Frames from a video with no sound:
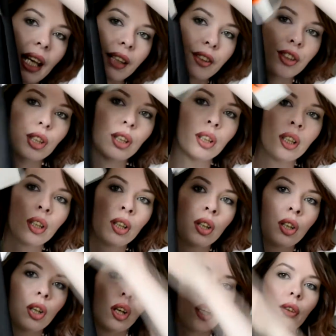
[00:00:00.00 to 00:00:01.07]
edge
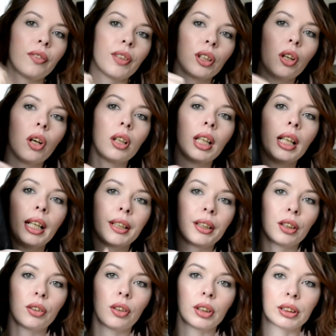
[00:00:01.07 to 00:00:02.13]
of the collar and
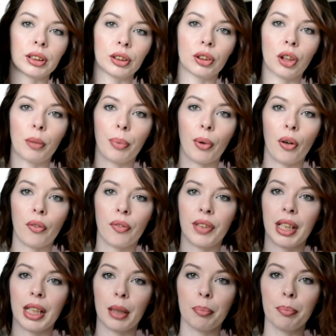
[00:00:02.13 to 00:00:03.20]
across the top of
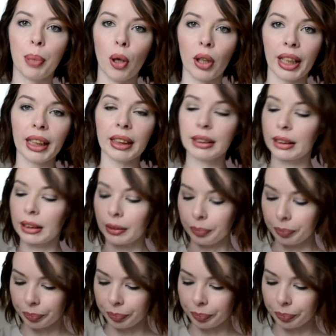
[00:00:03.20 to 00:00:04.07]
the pockets.